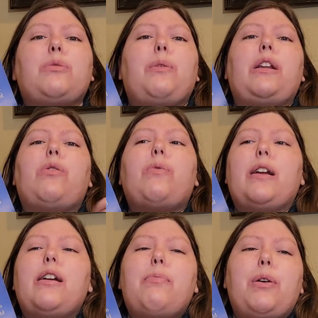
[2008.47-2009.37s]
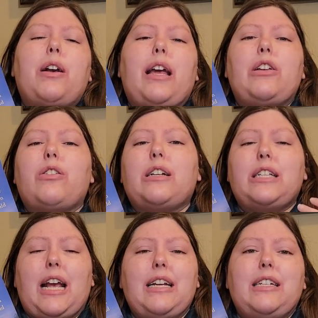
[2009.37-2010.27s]
When you read a book and you're
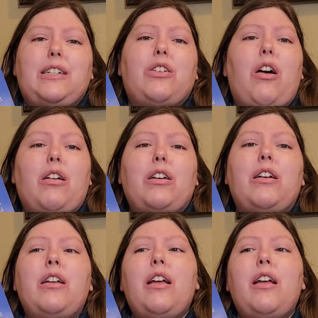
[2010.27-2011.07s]
excited to talk